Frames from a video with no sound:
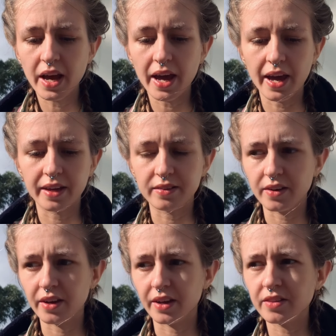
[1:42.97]
And
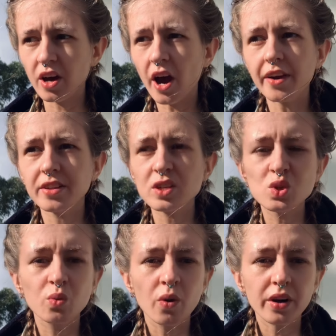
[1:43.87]
uh, the
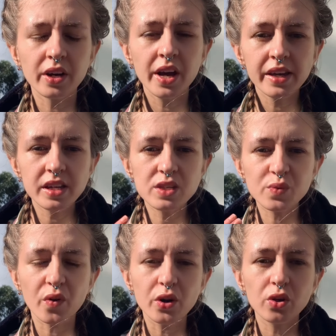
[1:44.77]
hardest work is
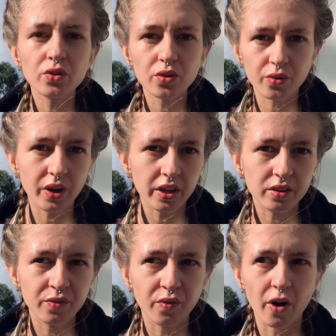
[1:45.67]
for you to create
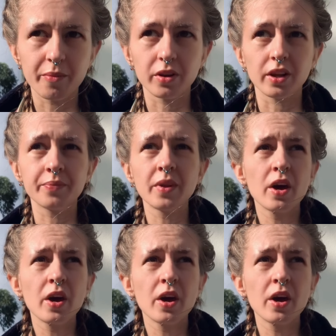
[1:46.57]
the formula,